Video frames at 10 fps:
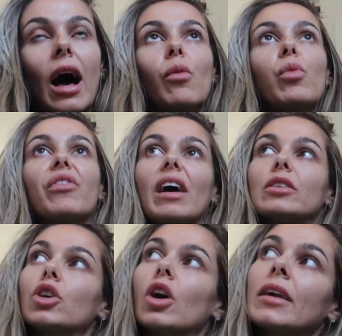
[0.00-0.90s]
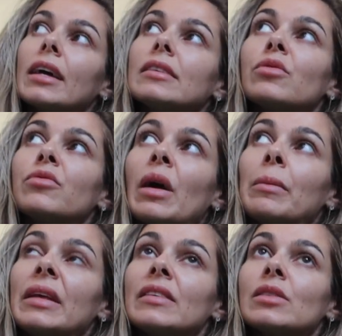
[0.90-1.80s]
We've had Connor's
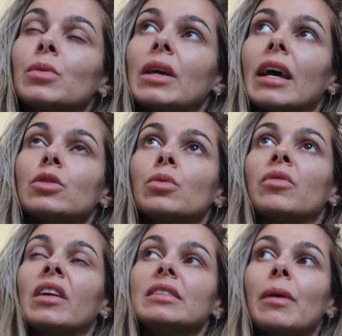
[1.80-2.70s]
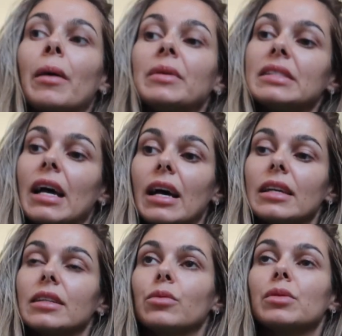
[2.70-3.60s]
family this weekend. So we've had his mum and
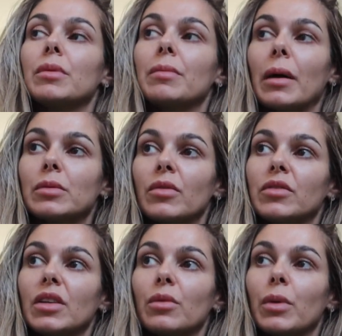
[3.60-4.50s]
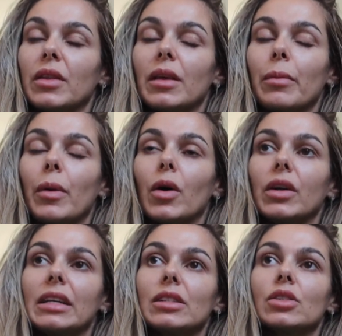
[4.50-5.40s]
dad. And it was my mum's 50th birthday
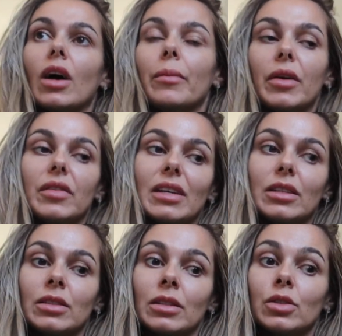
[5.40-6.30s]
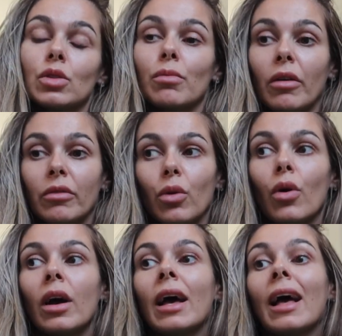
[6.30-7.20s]
party. It's not a birthday until
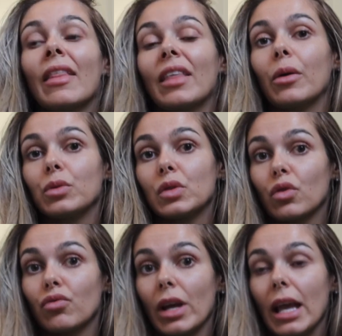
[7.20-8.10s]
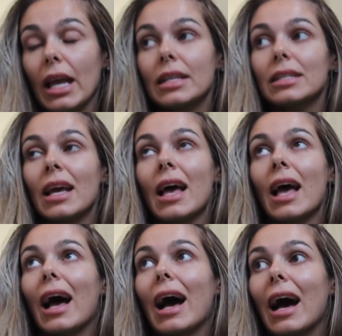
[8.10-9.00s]
tomorrow. That was great.
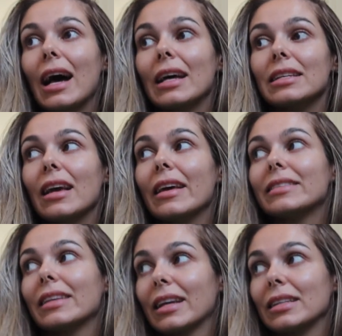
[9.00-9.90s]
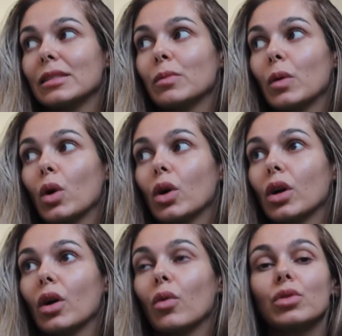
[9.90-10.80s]
Had a sickness bug.
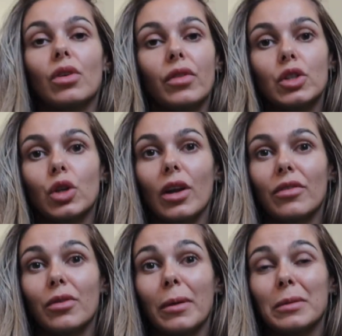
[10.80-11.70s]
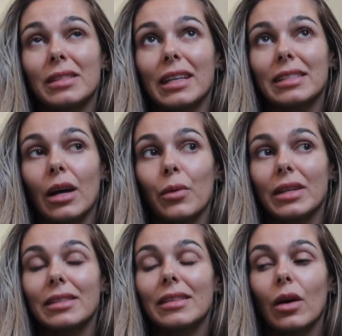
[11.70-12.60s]
Was on the toilet for about 6
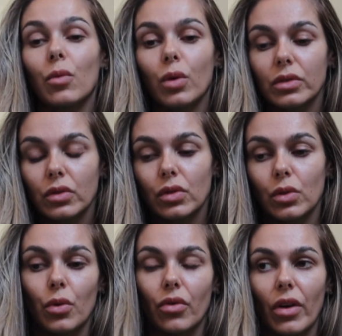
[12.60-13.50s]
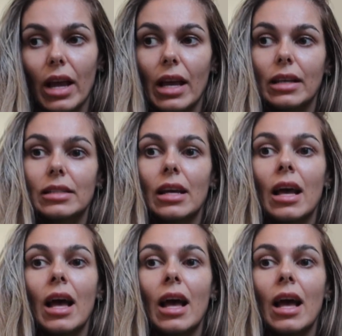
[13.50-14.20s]
hours. That wasn't so great.